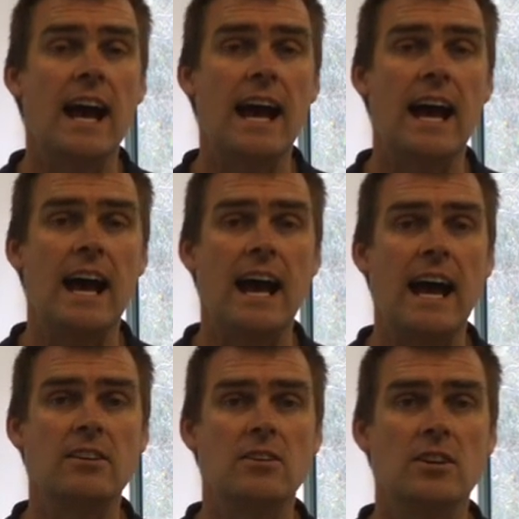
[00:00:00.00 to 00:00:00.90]

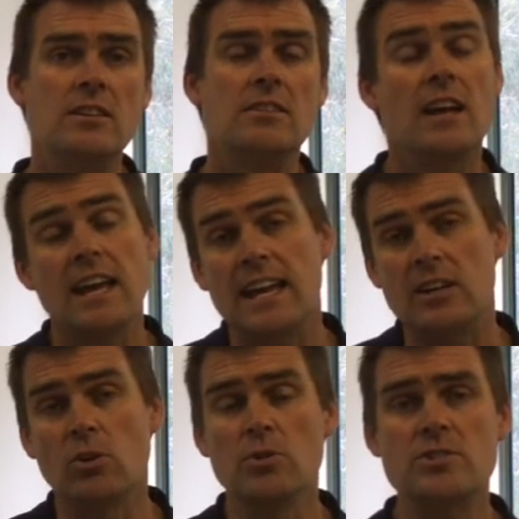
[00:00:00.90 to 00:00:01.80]
underneath.
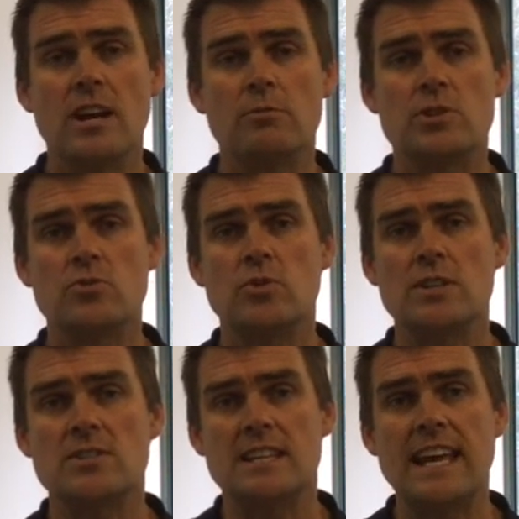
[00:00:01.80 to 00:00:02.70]
It also
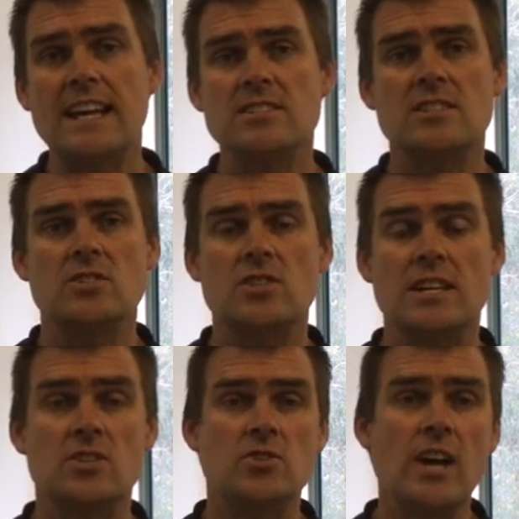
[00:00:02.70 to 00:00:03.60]
restricts the gaseous
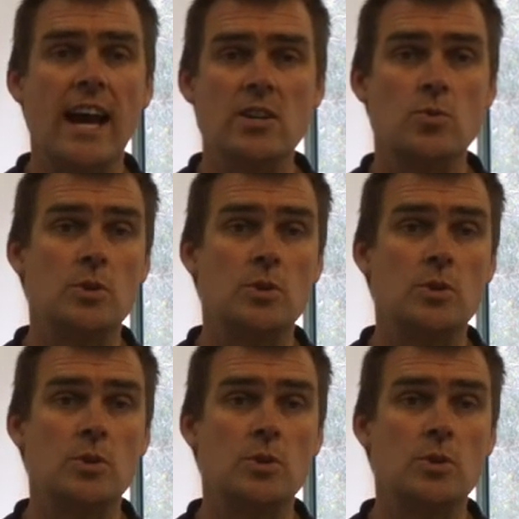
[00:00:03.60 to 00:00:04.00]
exchange,